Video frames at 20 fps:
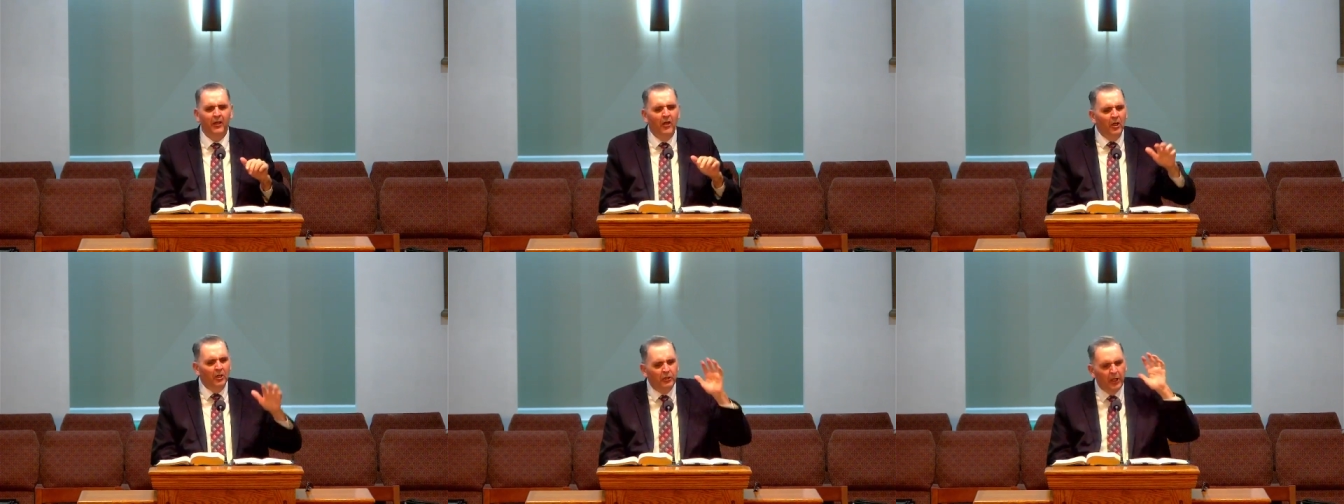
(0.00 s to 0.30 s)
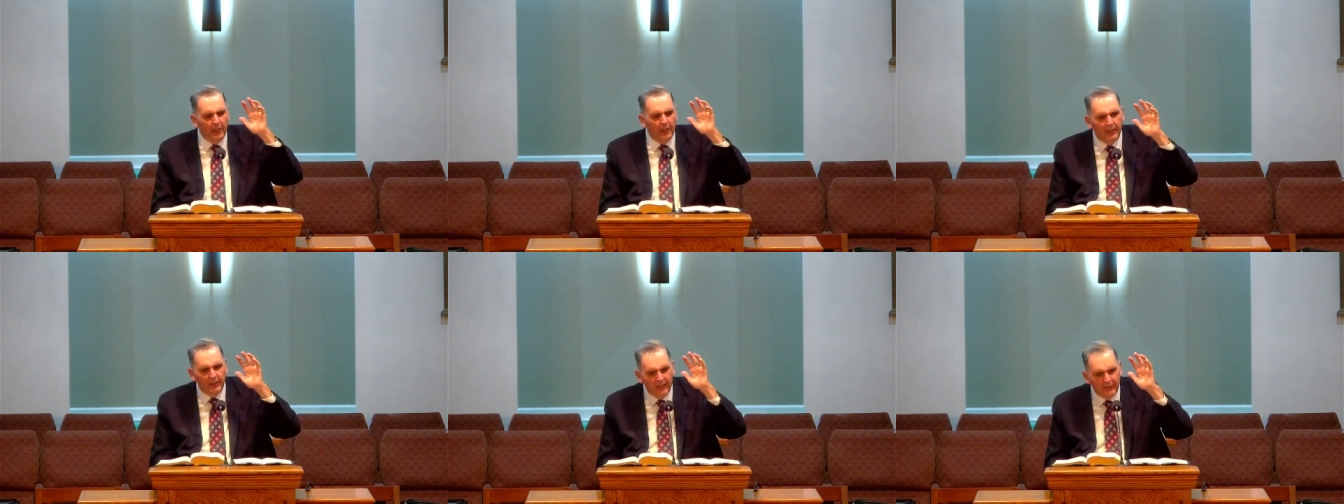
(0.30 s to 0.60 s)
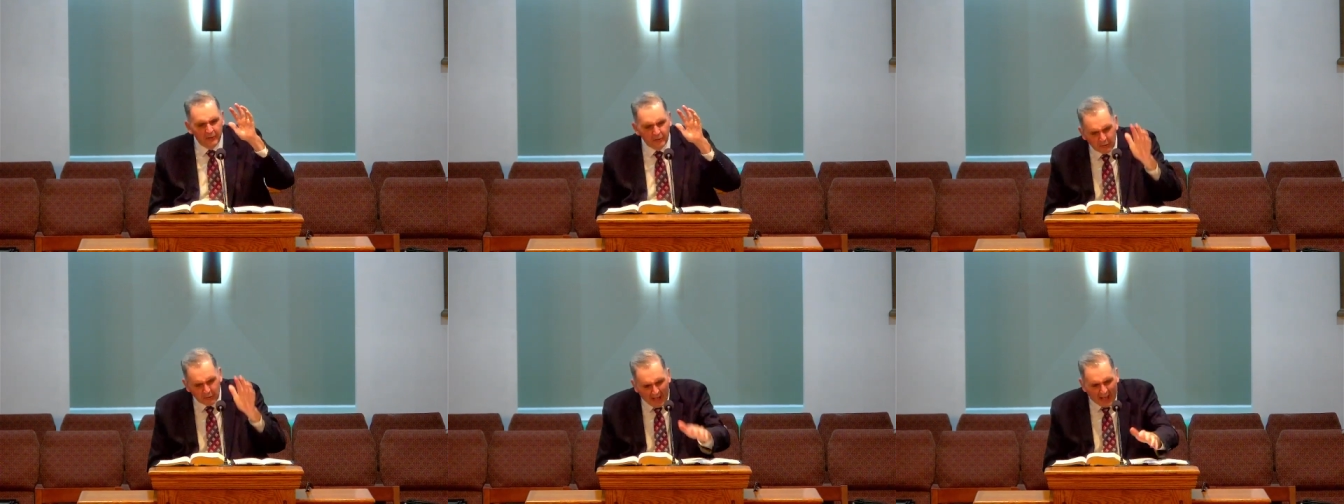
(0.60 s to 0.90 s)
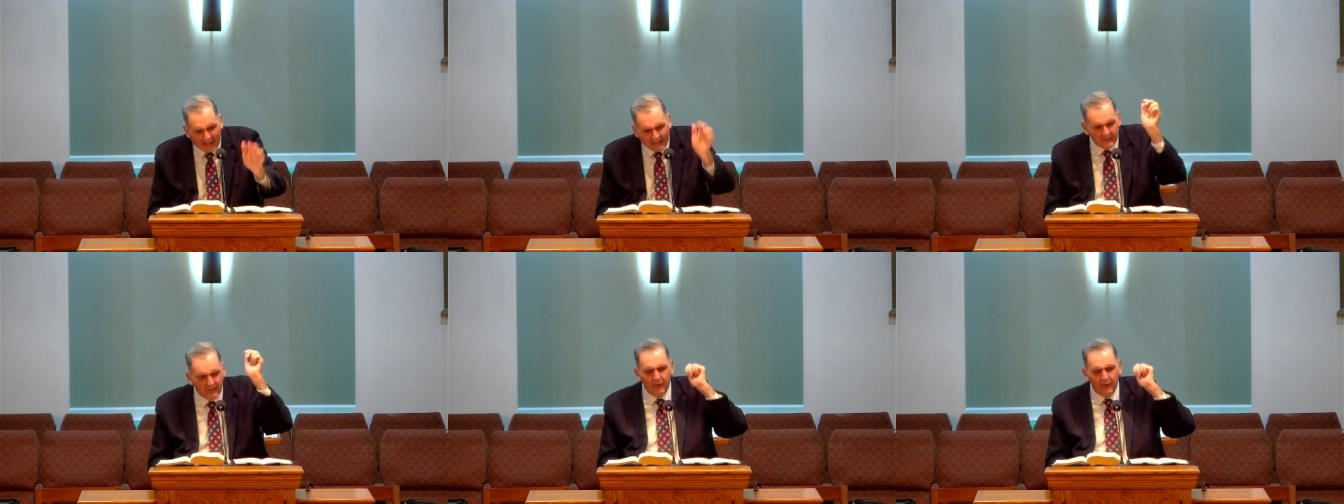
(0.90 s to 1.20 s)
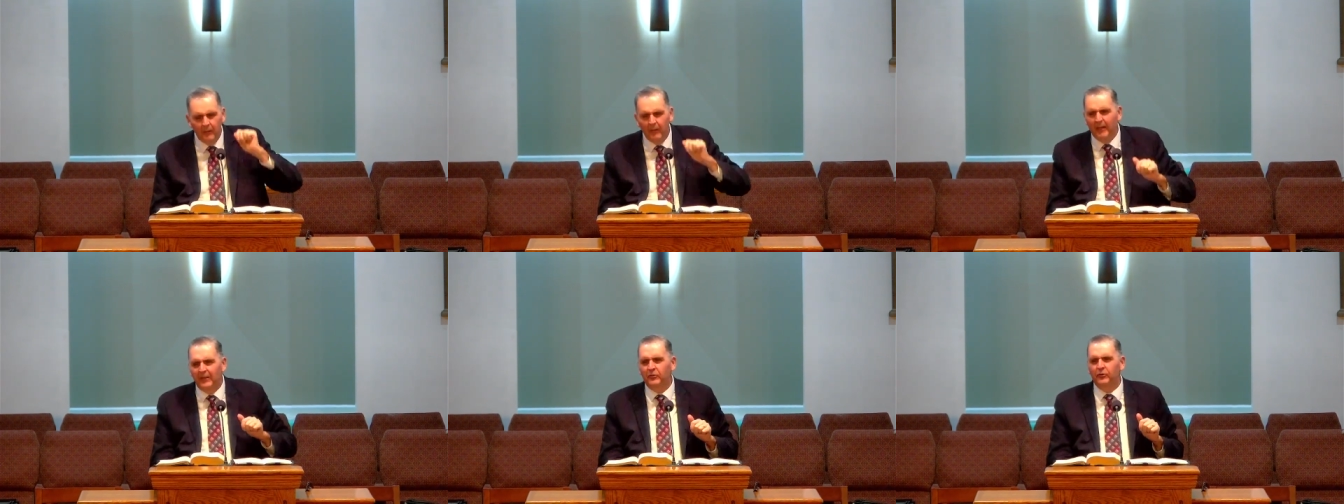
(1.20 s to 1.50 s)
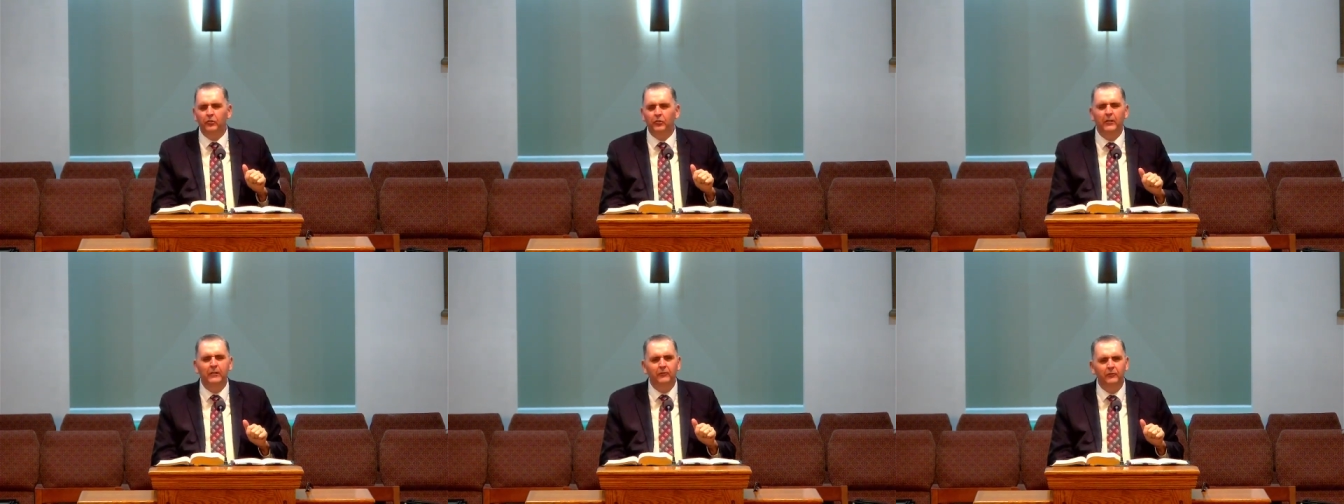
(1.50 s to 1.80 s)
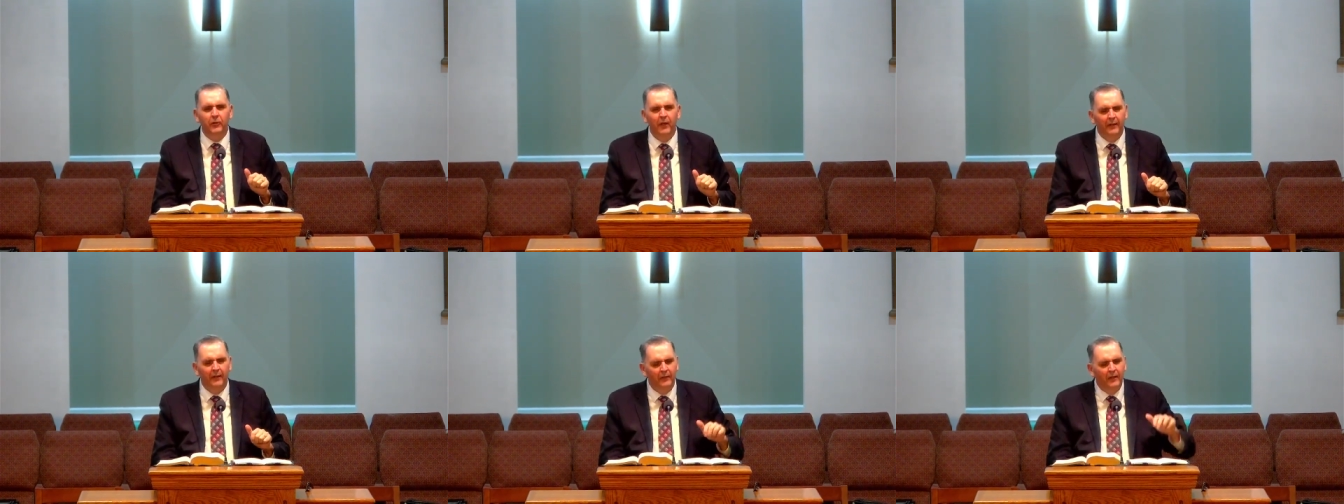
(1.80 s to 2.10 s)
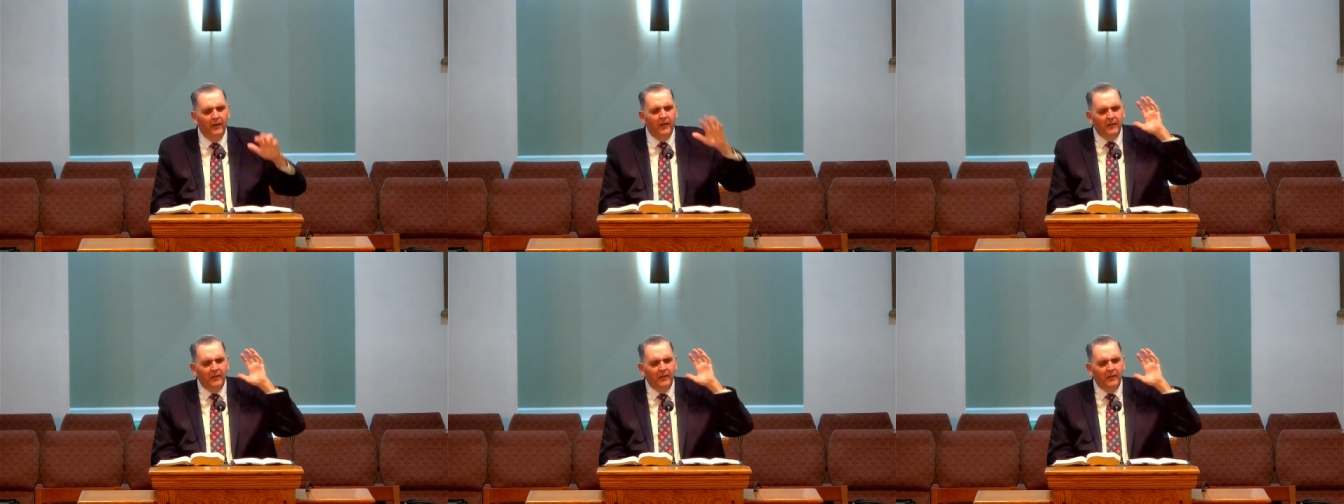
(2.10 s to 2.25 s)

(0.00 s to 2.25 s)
cut it exactly the way she did,